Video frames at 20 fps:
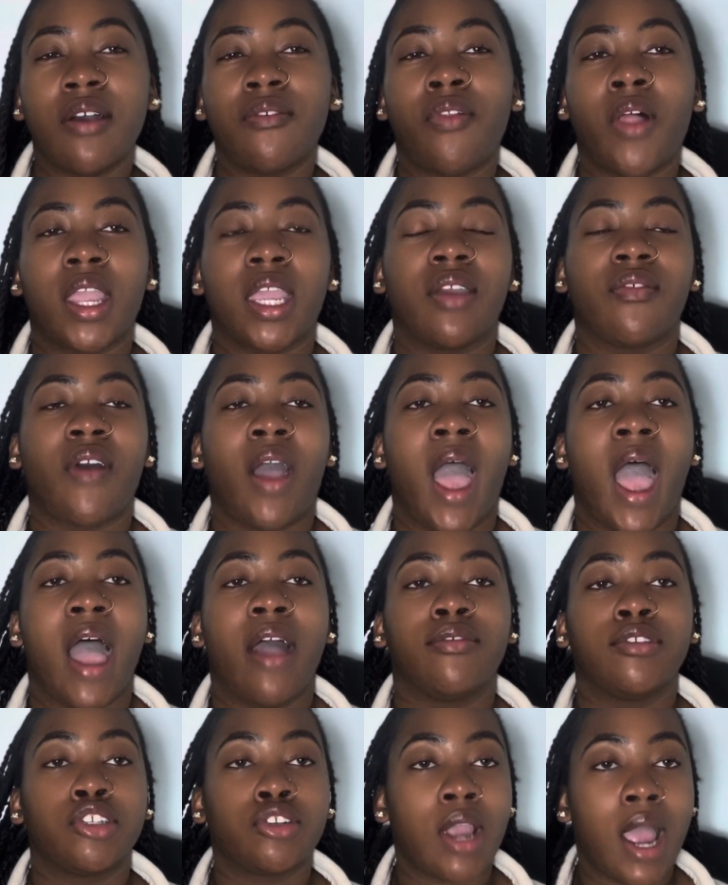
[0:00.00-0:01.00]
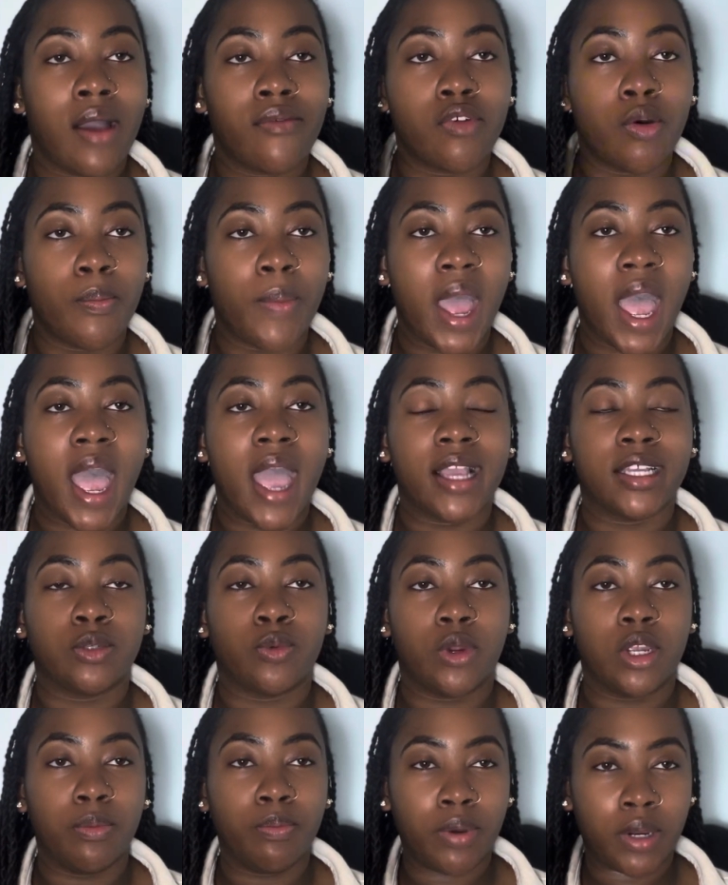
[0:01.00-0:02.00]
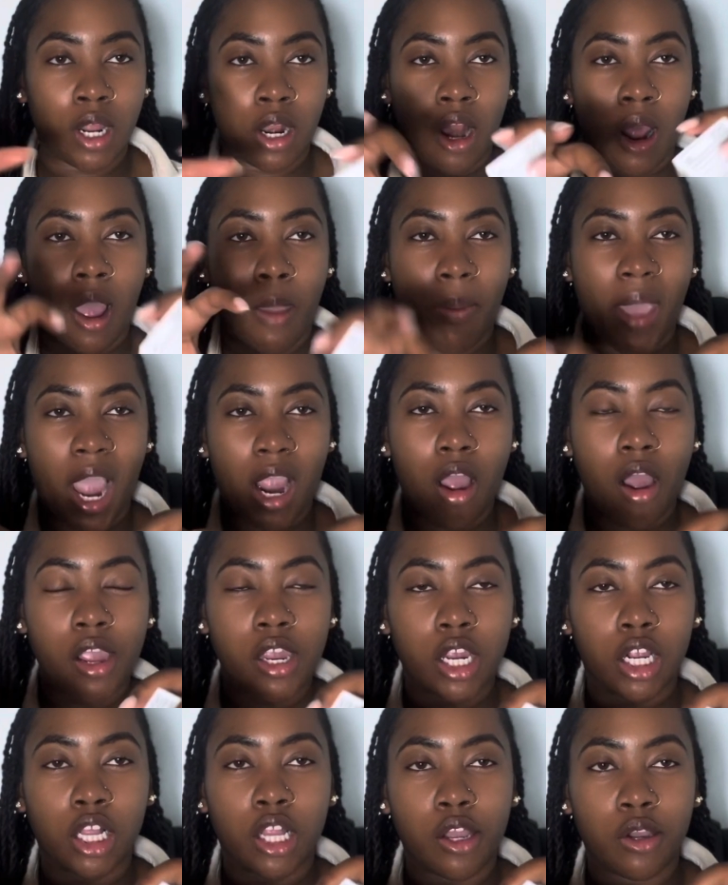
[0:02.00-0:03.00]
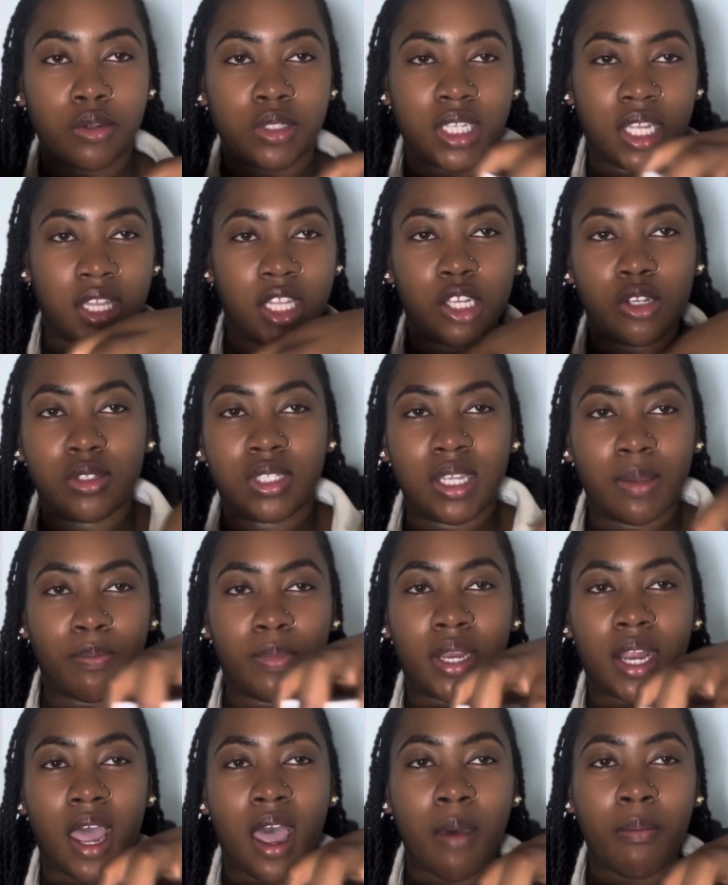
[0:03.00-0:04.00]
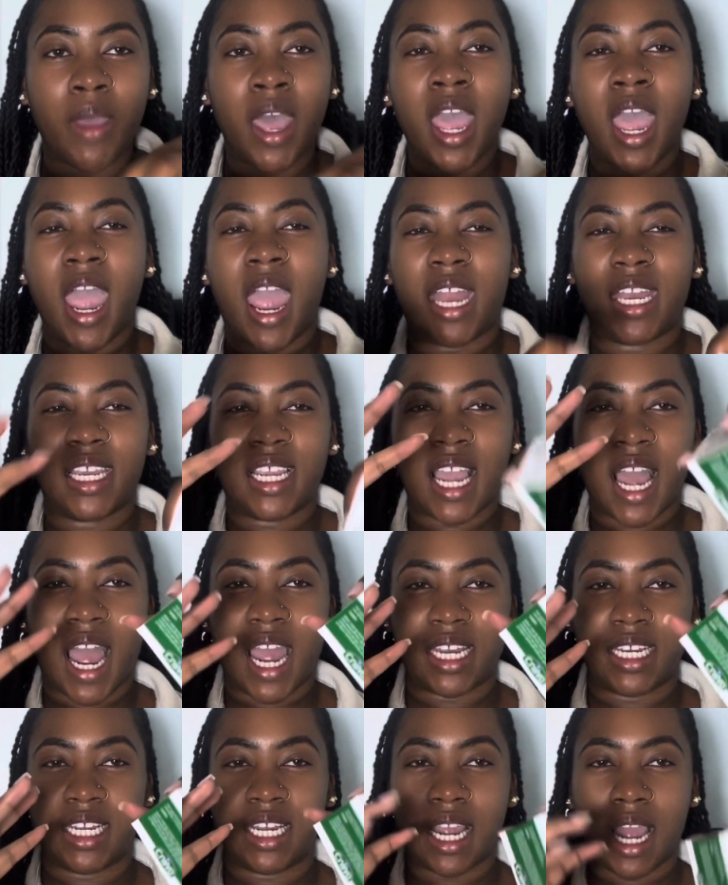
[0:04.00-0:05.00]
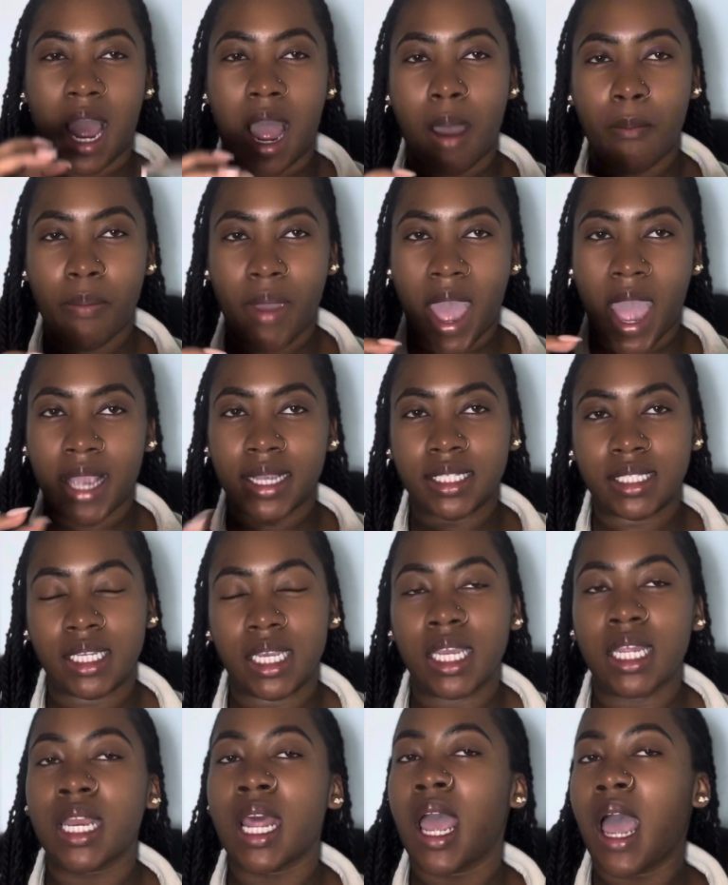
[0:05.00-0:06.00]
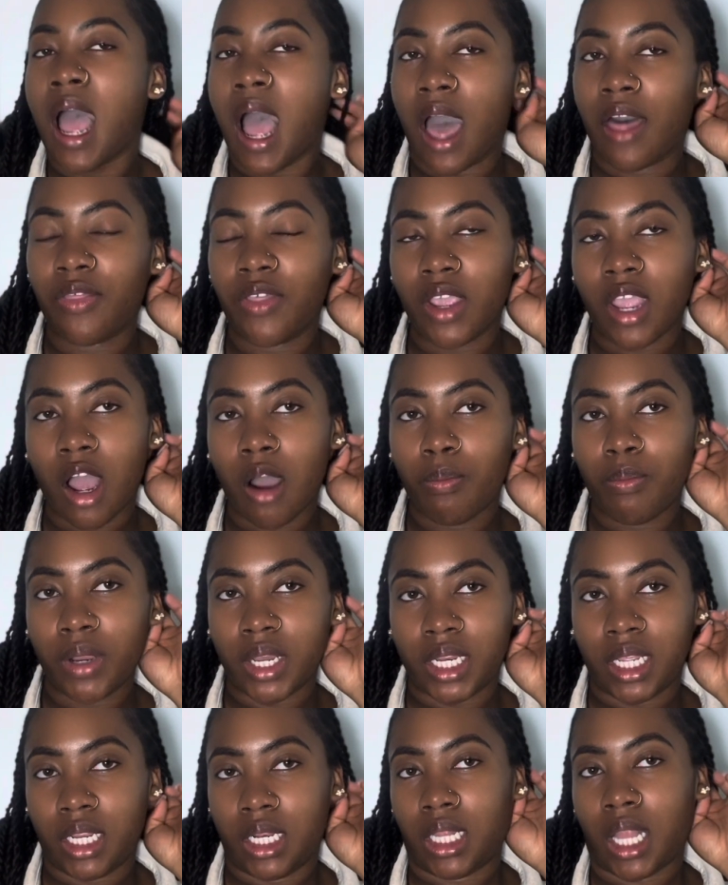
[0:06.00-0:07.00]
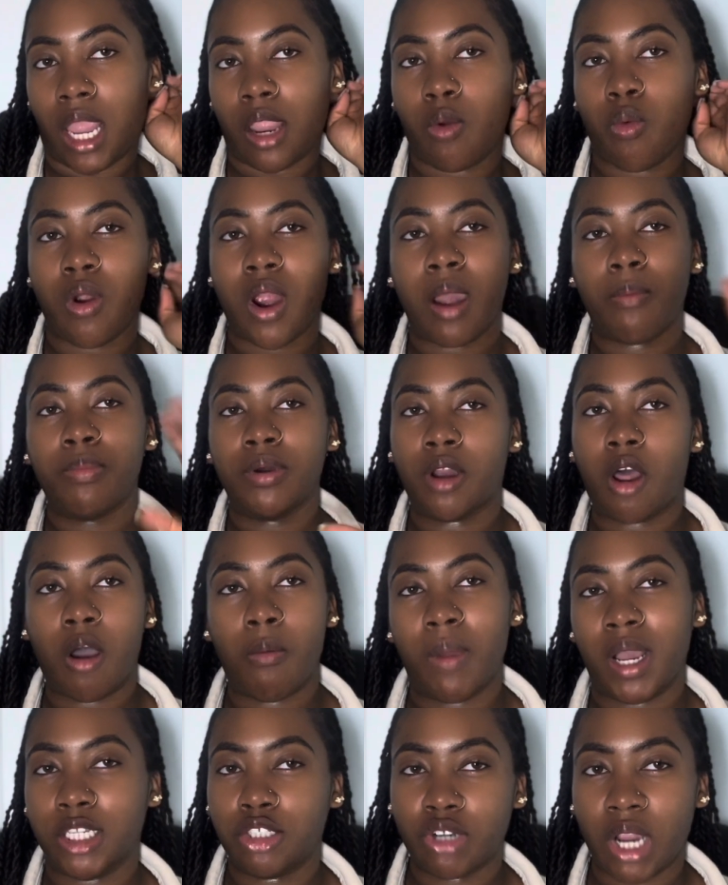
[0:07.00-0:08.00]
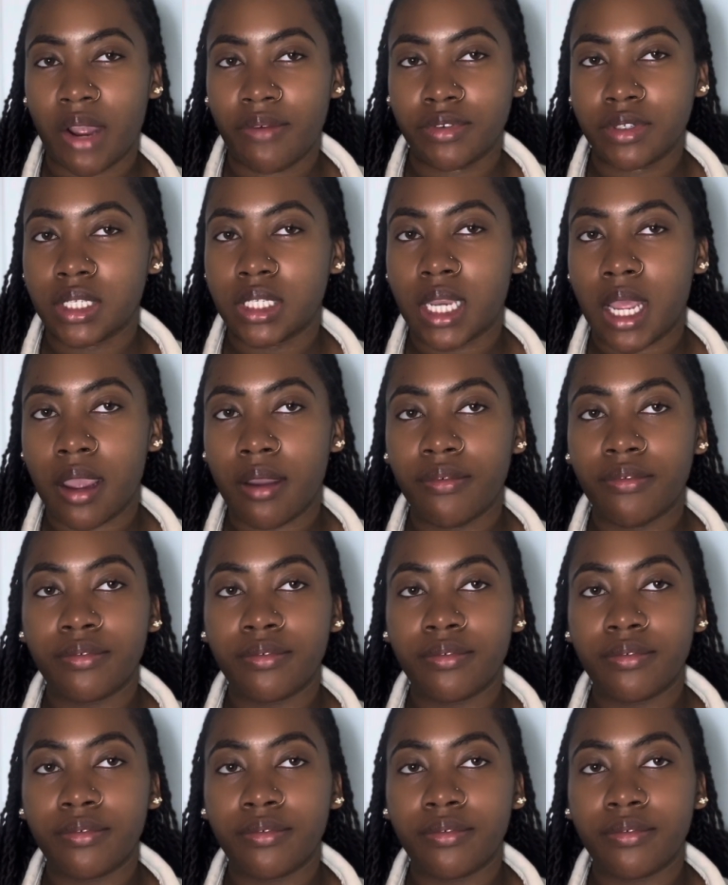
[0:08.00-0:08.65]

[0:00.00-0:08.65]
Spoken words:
Like if I have travel bags where you pack all your clothes in, and you zip it up and it kind of compacts it, I think I'll put it like where I put all my travel stuff.